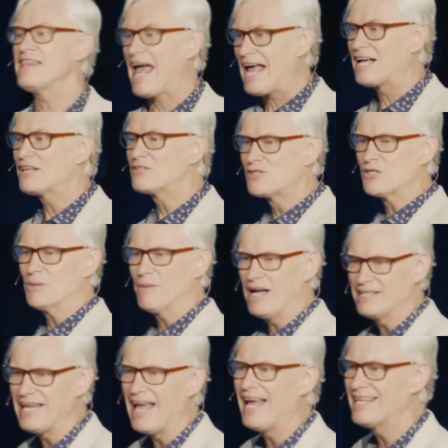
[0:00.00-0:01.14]
thanks to
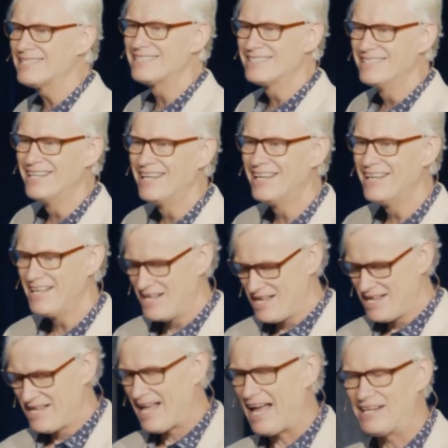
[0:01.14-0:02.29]
our dads.
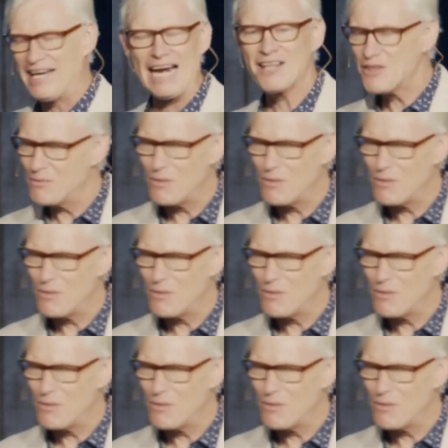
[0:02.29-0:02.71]
None of them